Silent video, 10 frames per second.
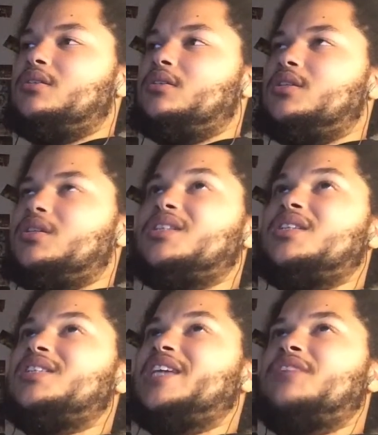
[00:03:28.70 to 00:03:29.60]

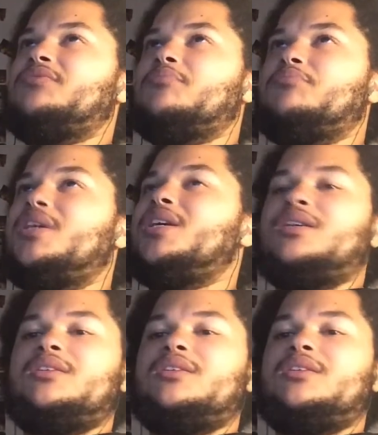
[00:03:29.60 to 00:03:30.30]
This ain't even big.